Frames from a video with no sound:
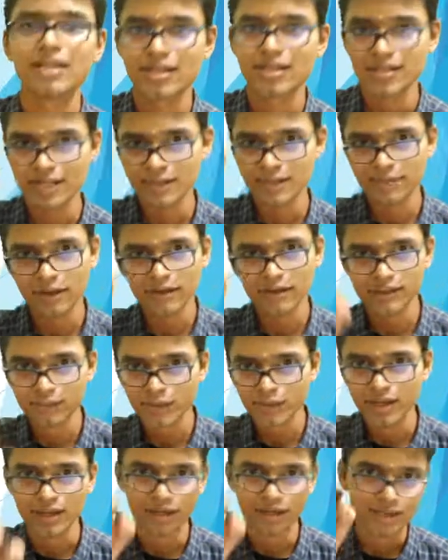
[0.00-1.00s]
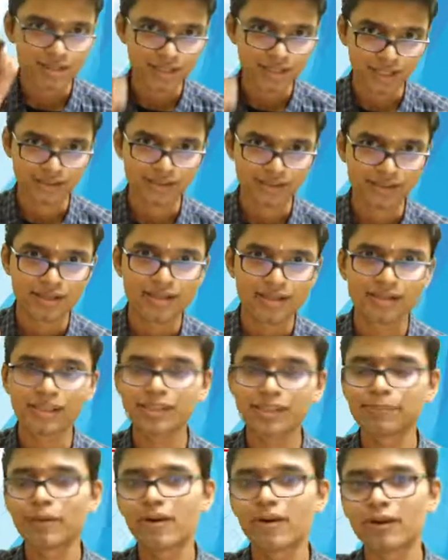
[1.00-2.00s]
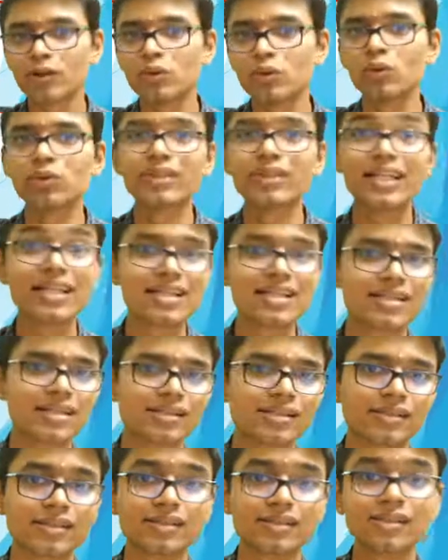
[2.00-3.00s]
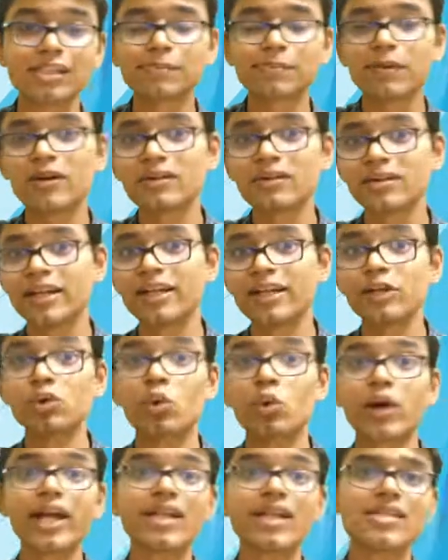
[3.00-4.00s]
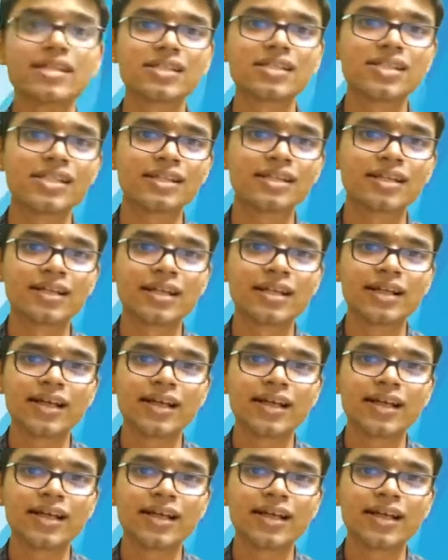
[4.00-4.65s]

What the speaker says: 6 power 1, 6. 6 power 2, 36. 6 power 3, 216.